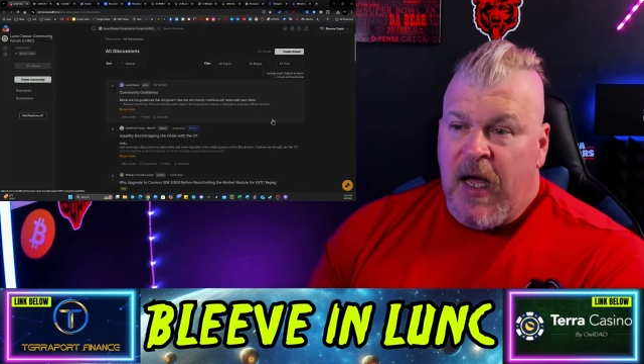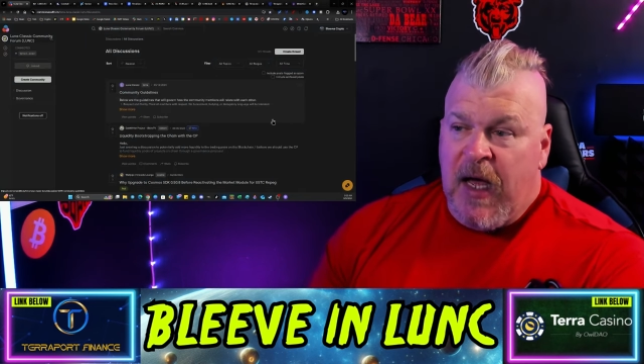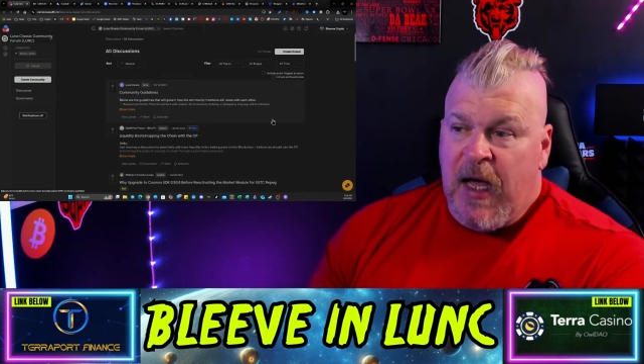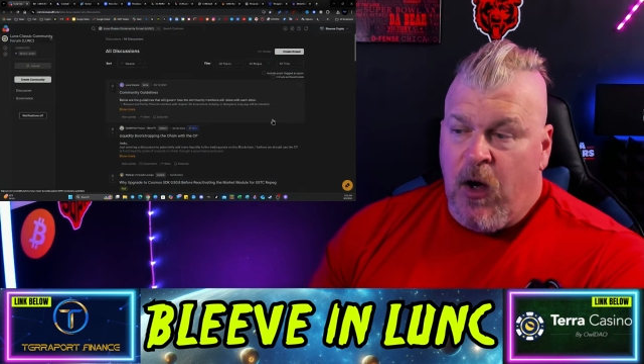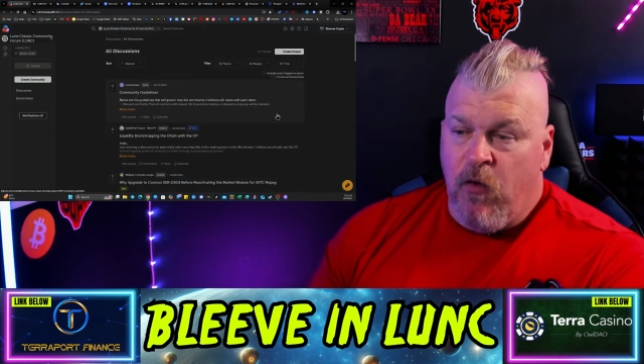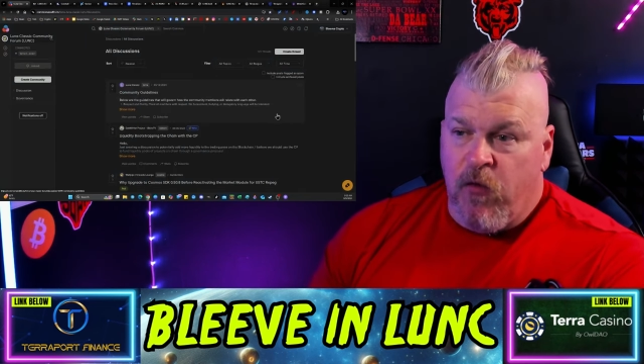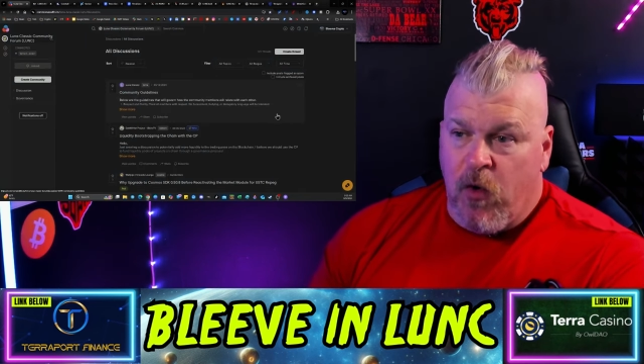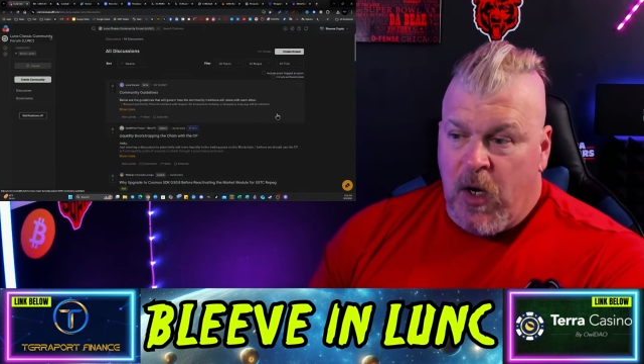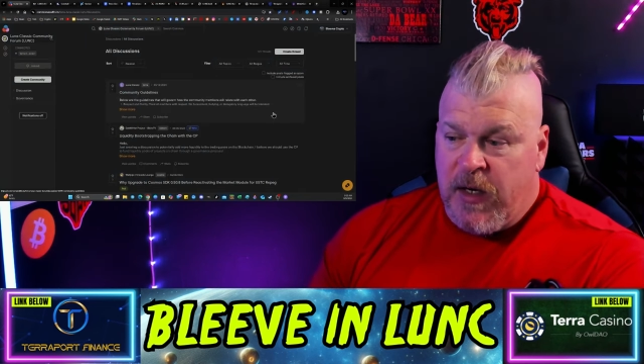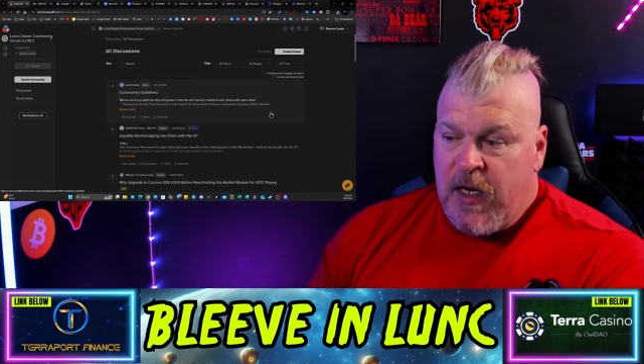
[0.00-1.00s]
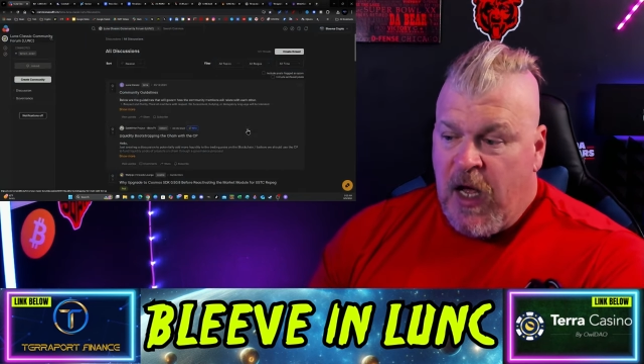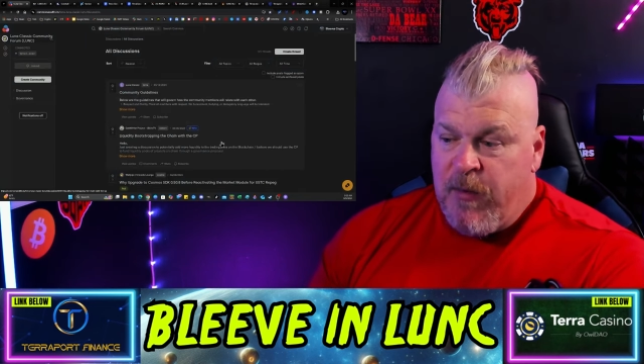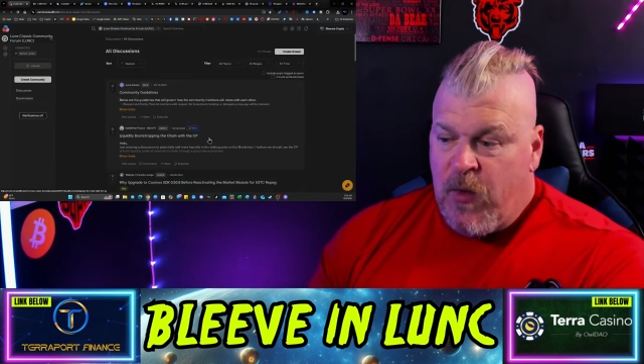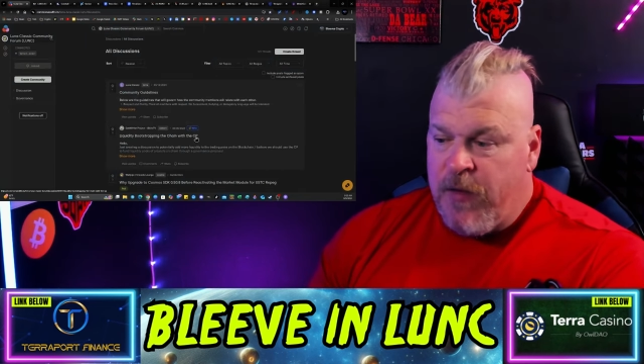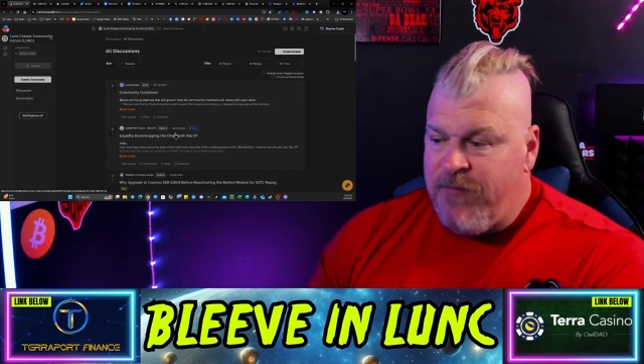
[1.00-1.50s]
Uh, over on
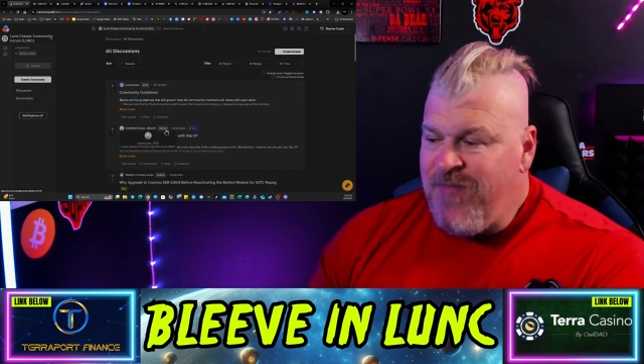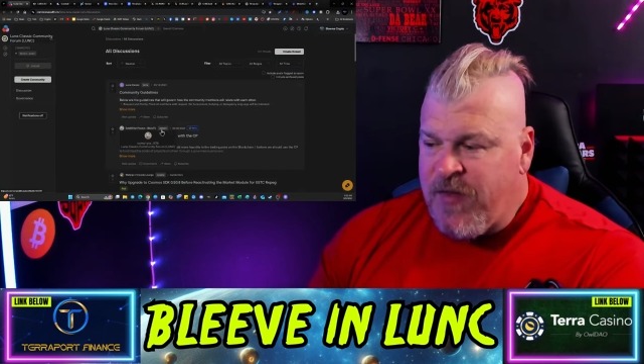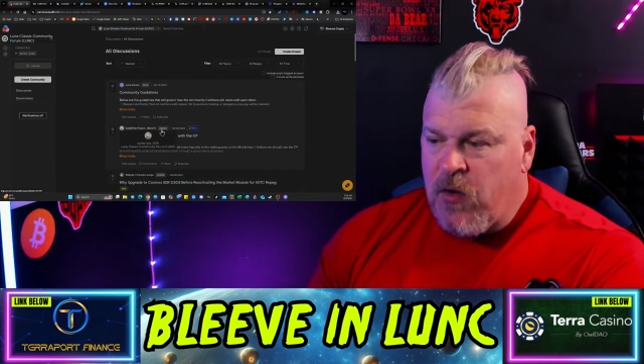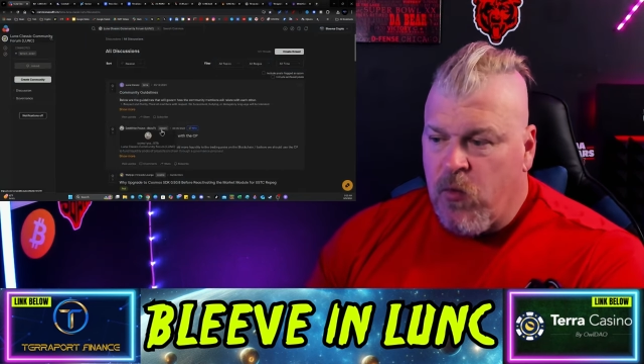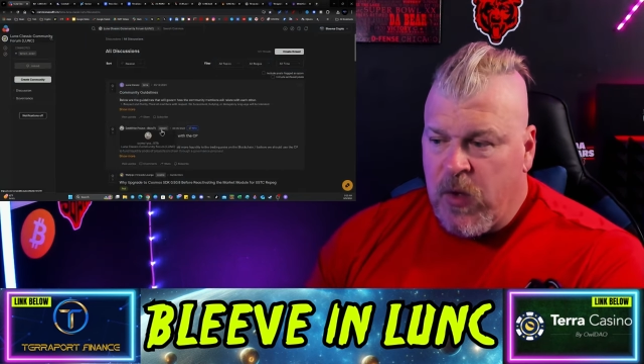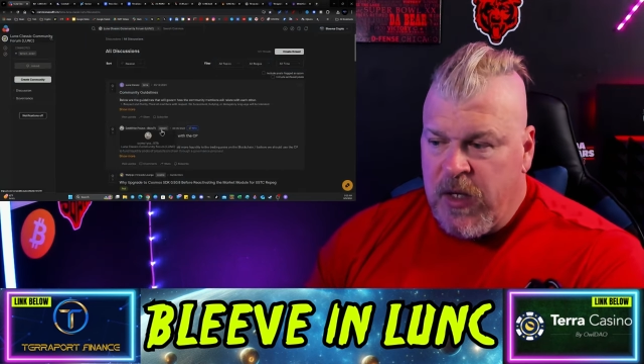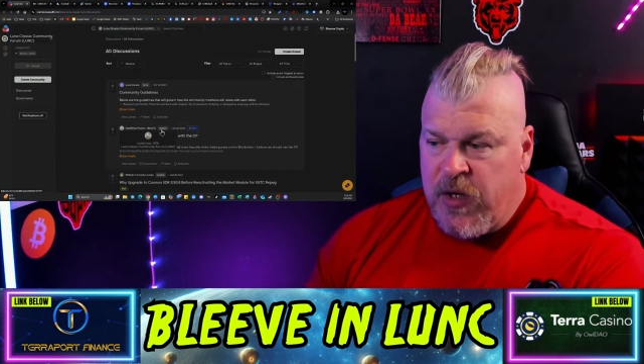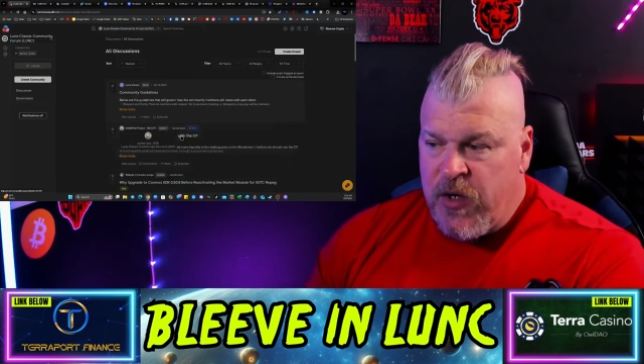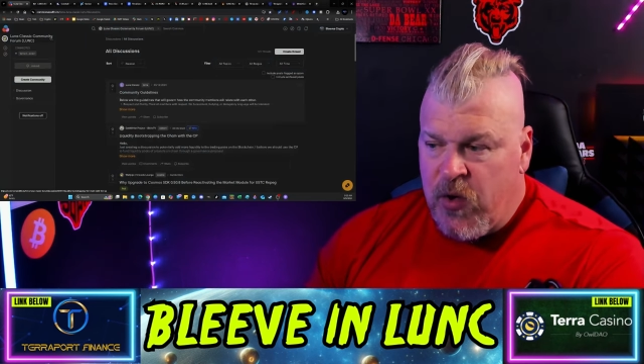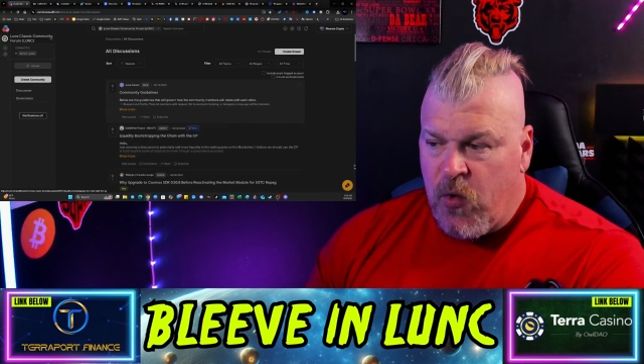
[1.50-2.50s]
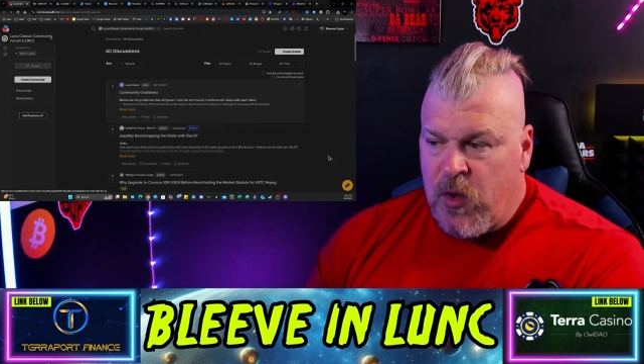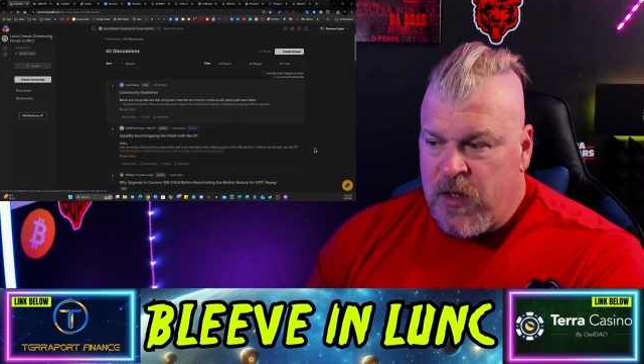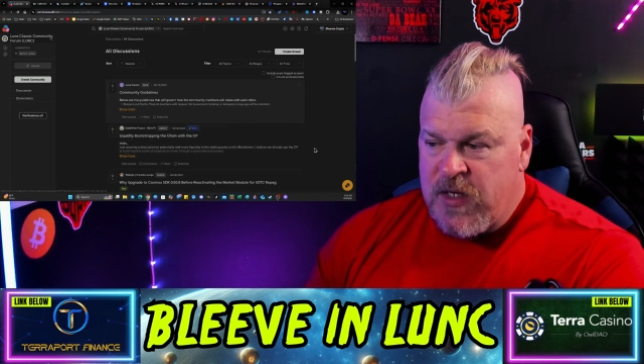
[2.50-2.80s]
Commonwealth, nothing really new.